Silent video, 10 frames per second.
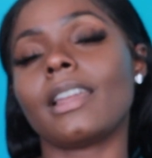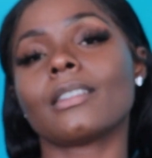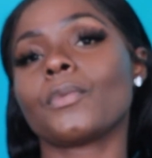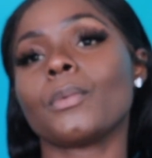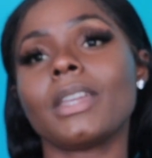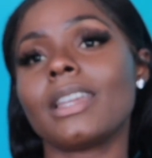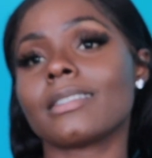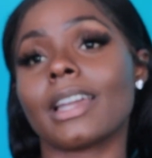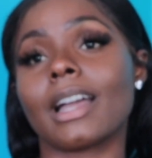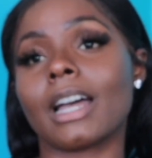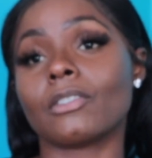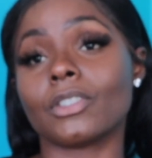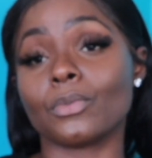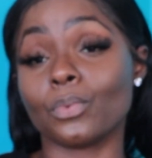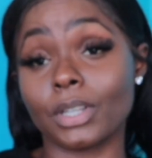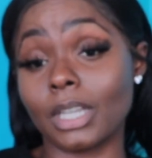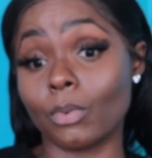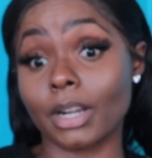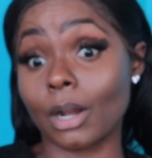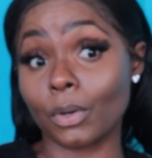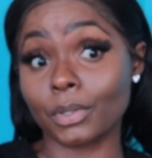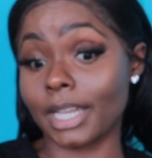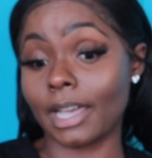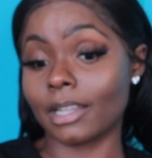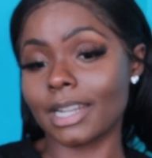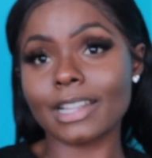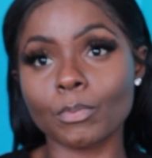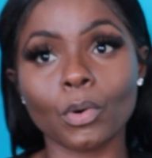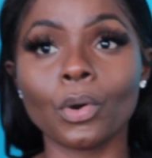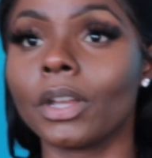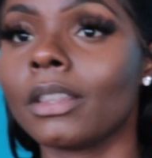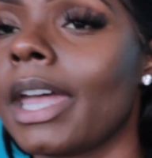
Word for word: Because for me, it's like I'll just read what I wrote down, and that's boring.